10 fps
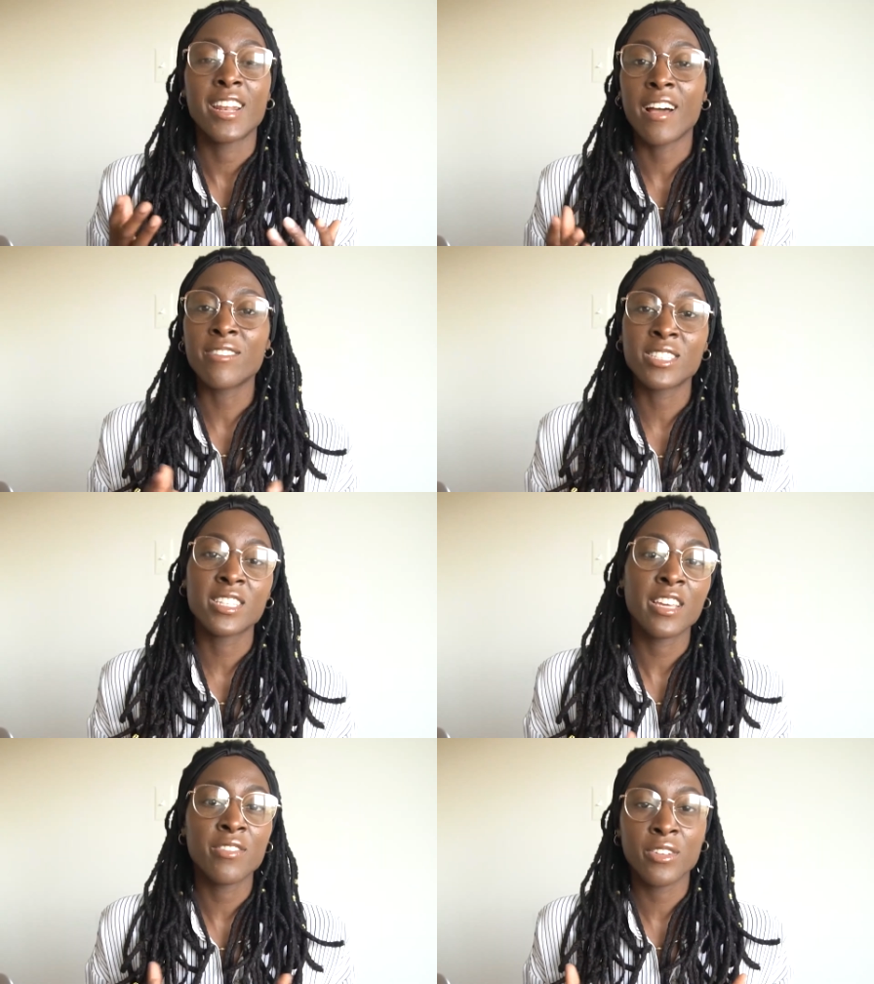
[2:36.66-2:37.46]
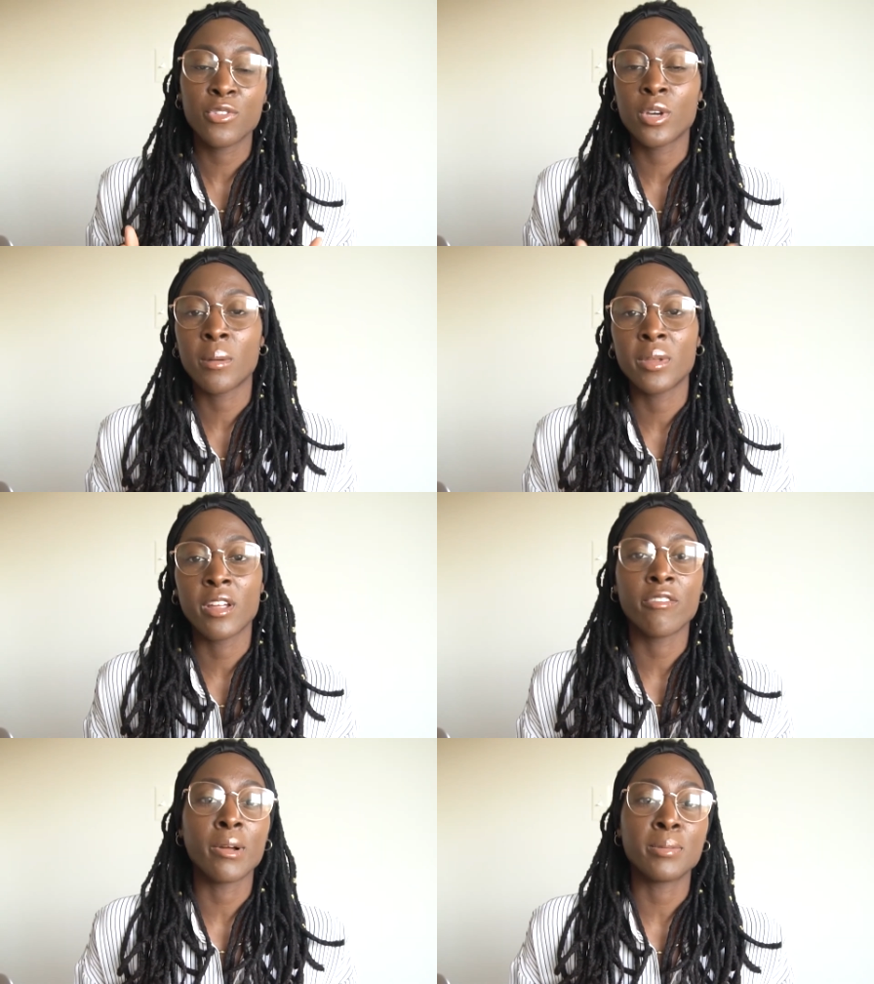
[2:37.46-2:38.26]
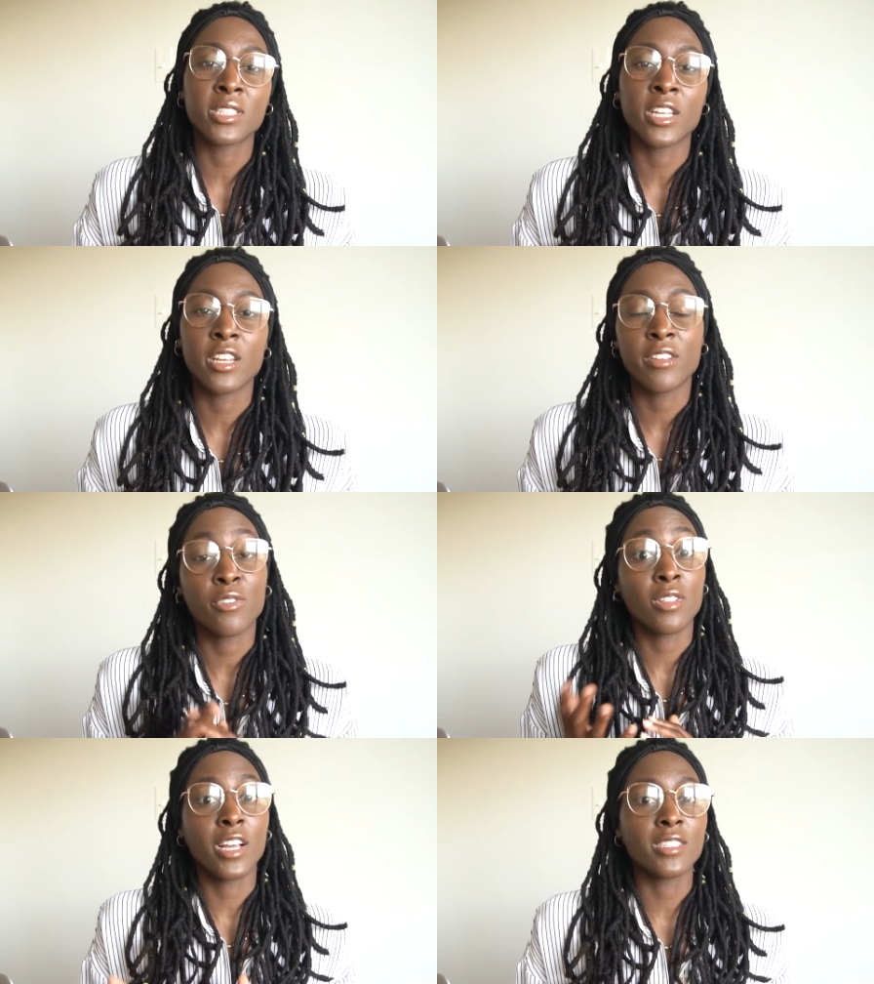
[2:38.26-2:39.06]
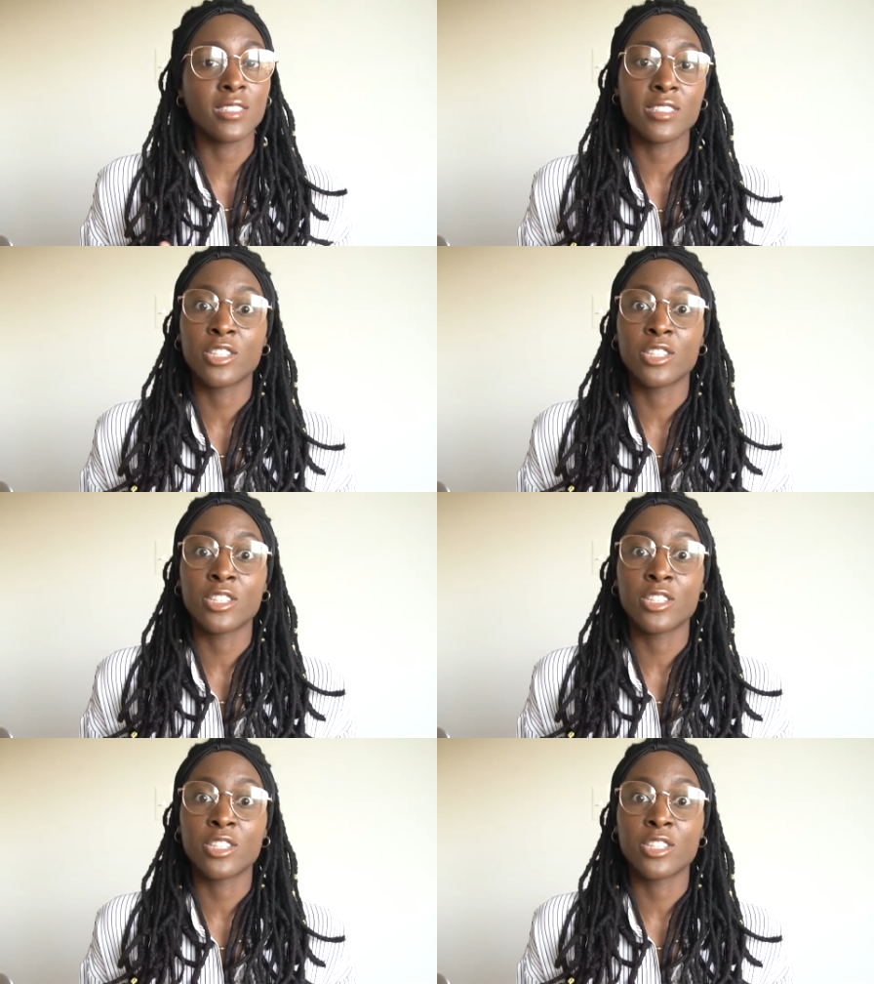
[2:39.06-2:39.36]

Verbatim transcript: And obviously, even if you come in unrepresented, if you're licensed,